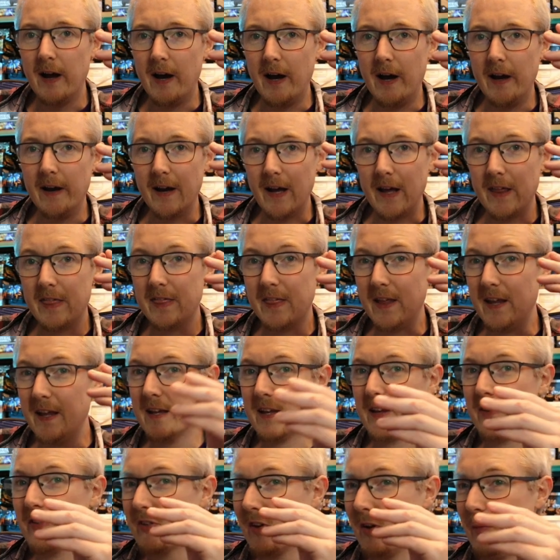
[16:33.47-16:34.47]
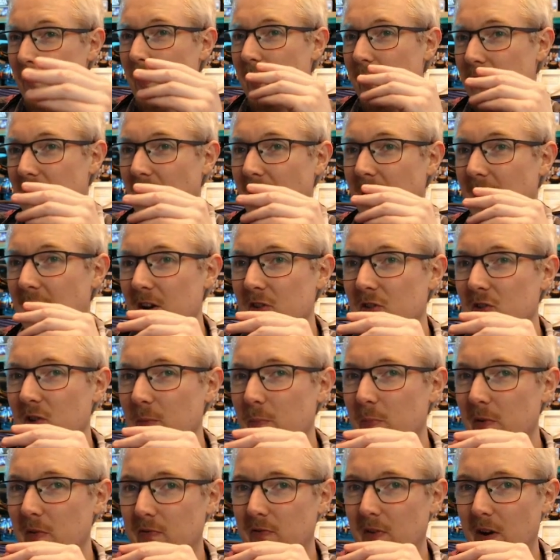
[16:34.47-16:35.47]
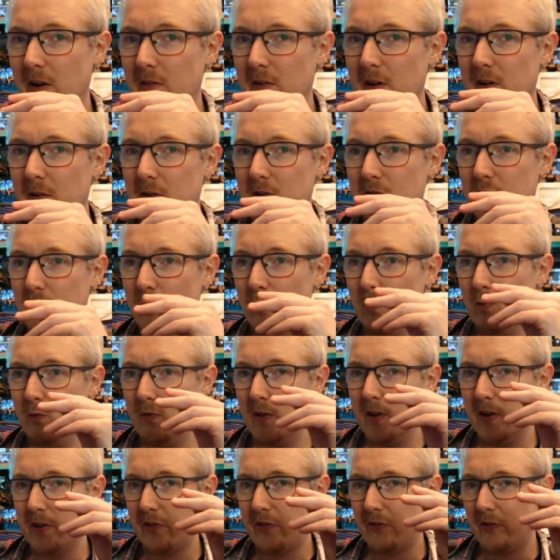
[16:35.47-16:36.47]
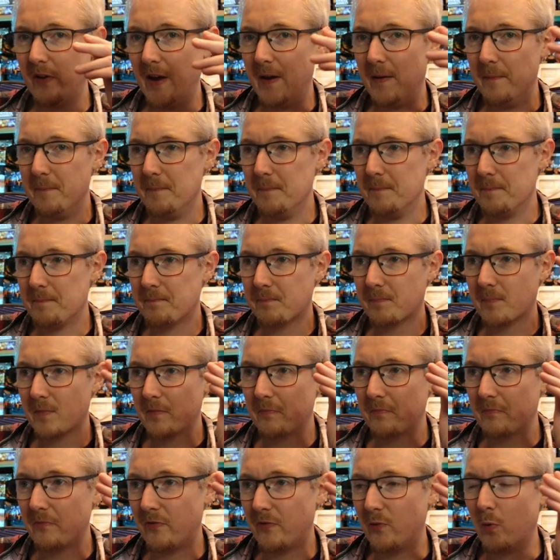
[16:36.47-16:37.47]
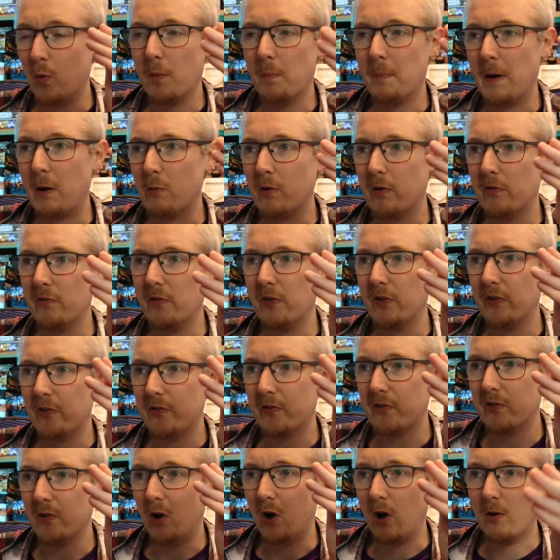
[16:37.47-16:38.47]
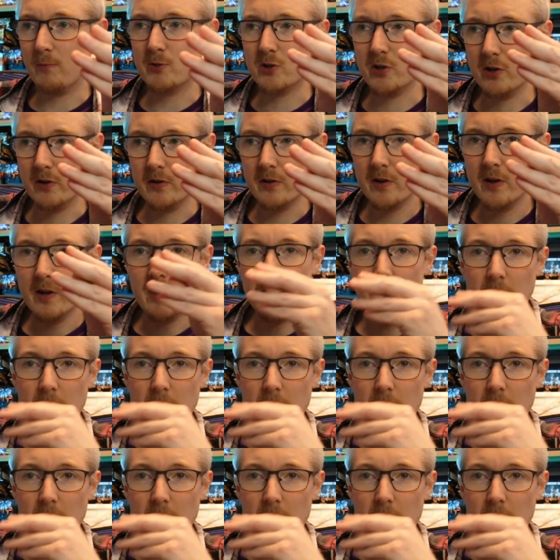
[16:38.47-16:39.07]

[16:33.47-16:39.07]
and I think in some ways I actually prefer it to this 4 Power Fist option.